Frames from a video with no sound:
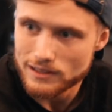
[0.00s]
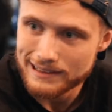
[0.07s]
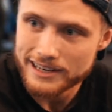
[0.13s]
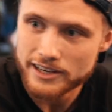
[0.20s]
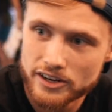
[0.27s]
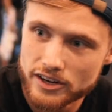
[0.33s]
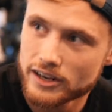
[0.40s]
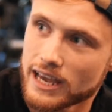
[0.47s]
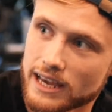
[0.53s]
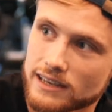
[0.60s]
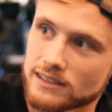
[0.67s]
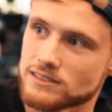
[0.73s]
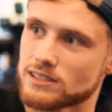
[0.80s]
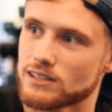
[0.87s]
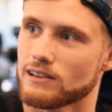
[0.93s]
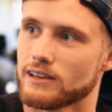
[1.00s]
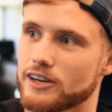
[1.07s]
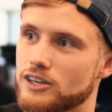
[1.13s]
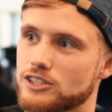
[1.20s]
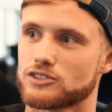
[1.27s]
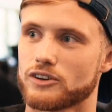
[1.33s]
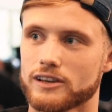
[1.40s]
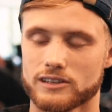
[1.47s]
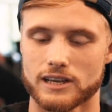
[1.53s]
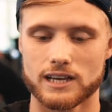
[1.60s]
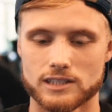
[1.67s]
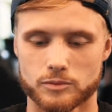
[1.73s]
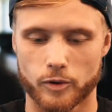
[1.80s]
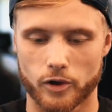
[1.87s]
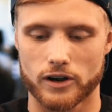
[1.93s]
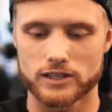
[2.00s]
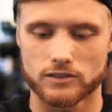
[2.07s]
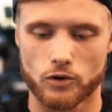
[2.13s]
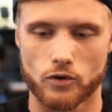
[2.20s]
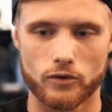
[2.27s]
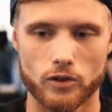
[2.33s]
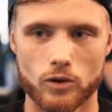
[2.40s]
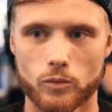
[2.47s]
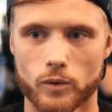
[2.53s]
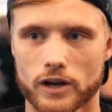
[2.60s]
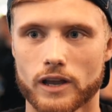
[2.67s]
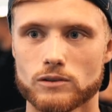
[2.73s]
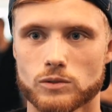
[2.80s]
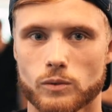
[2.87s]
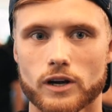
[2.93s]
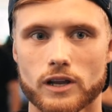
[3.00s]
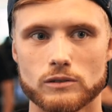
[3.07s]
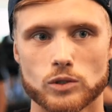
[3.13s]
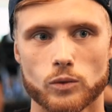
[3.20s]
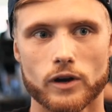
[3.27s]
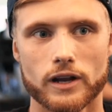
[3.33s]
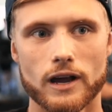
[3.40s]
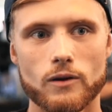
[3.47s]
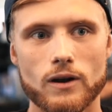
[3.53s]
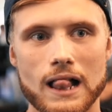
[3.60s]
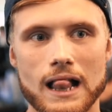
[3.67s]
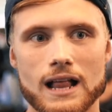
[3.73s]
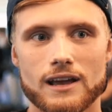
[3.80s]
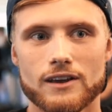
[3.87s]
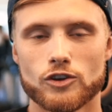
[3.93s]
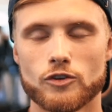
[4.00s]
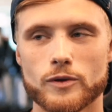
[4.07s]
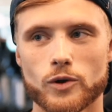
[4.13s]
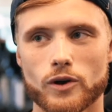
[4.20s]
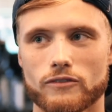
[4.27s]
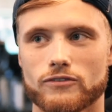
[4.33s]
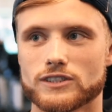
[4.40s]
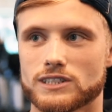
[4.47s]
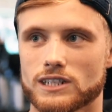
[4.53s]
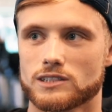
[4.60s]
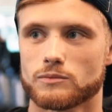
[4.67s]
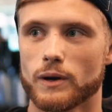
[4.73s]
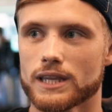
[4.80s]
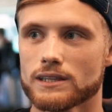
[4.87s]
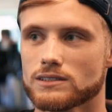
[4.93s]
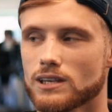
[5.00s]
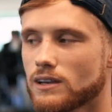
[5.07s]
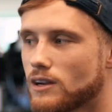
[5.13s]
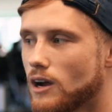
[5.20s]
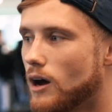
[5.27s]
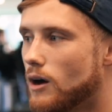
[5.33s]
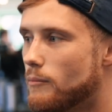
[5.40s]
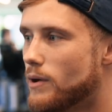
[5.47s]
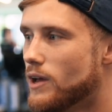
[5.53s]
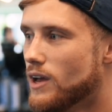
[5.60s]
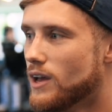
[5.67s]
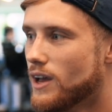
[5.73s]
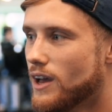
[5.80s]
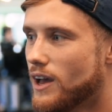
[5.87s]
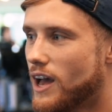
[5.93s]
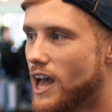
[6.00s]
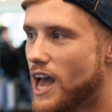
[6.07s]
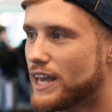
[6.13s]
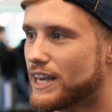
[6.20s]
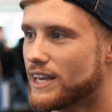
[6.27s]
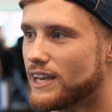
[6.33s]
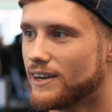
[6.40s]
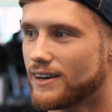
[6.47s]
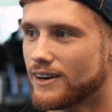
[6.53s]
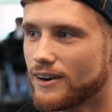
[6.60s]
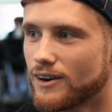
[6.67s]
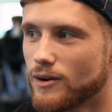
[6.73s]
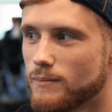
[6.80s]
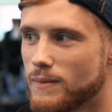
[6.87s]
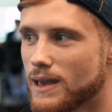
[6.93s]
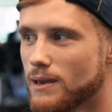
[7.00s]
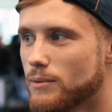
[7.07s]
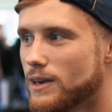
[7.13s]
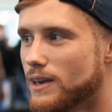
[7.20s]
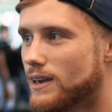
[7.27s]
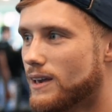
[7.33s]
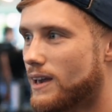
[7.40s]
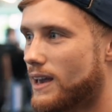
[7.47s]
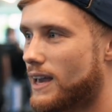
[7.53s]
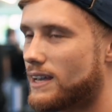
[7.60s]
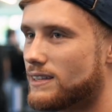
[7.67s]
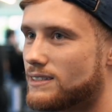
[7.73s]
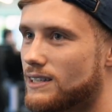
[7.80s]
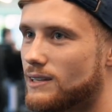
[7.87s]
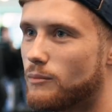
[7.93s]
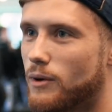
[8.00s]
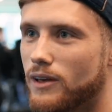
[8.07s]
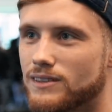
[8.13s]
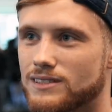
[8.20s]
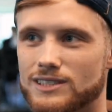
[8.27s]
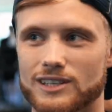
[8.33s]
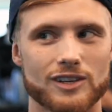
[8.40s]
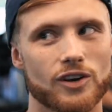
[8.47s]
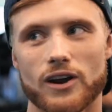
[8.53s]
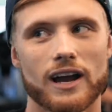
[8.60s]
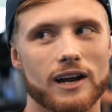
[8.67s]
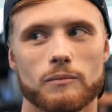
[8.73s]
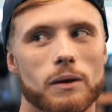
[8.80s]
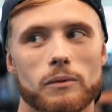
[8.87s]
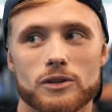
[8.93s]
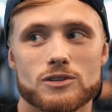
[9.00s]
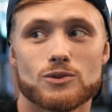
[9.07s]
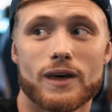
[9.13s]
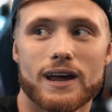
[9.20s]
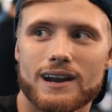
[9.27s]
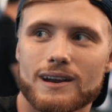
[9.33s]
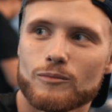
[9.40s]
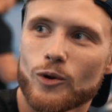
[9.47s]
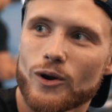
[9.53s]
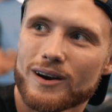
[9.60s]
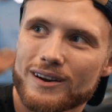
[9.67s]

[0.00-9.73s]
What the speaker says: linear gains, linear strength gains, progressive overload, workout to workout to workout. You've been doing it for 6 months. Come a year, maybe 18 months, you're not gonna be able to do that anymore.